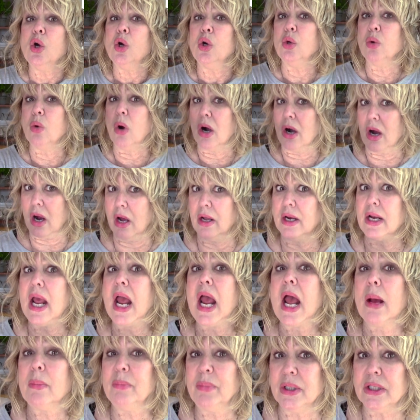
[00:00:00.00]
who are
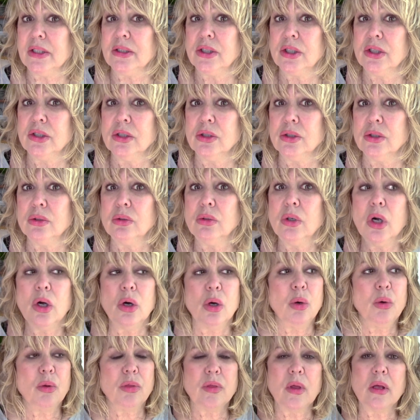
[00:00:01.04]
unhappy too,
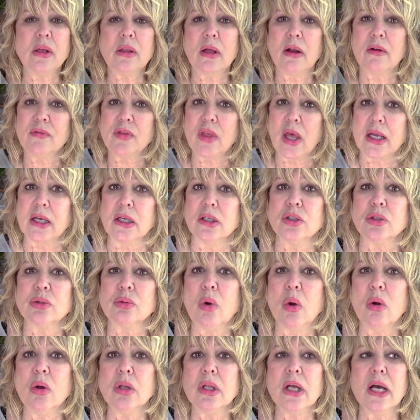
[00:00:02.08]
who think that if they
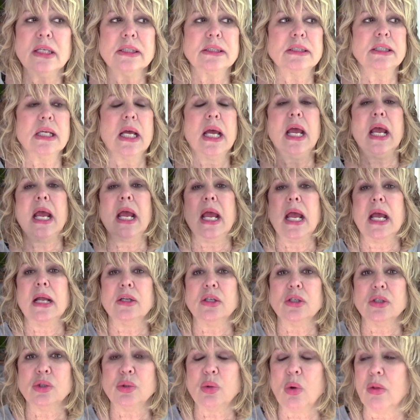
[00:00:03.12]
control us
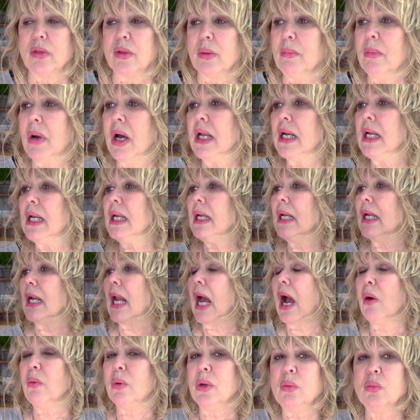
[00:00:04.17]
and control the money and
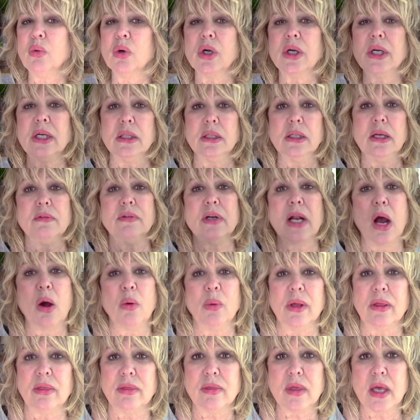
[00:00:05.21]
how we work and live and how
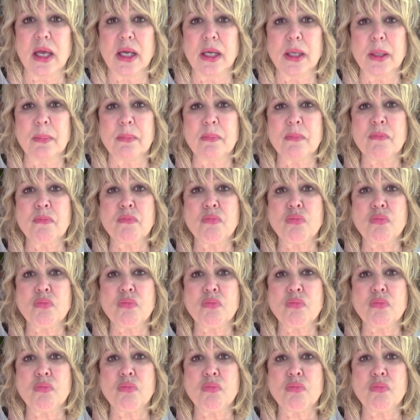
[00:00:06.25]
we think,